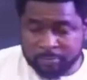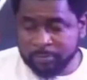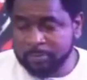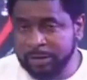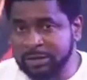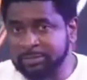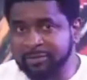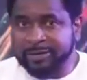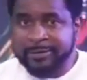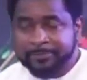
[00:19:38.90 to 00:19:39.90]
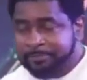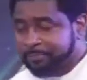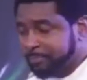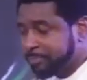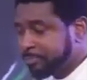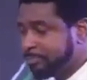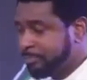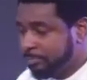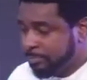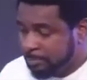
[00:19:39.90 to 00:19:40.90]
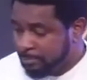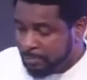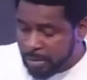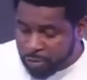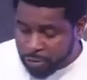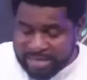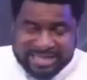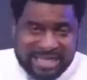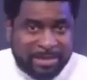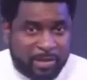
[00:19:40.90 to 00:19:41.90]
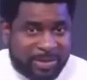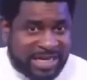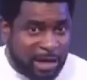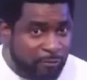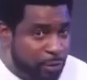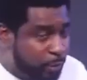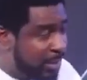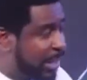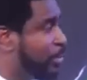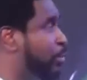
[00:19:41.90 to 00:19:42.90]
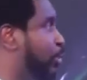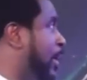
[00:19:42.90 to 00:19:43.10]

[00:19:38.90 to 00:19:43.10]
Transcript: DJ, be fast. So the next time that somebody says, I love you, we say, which one?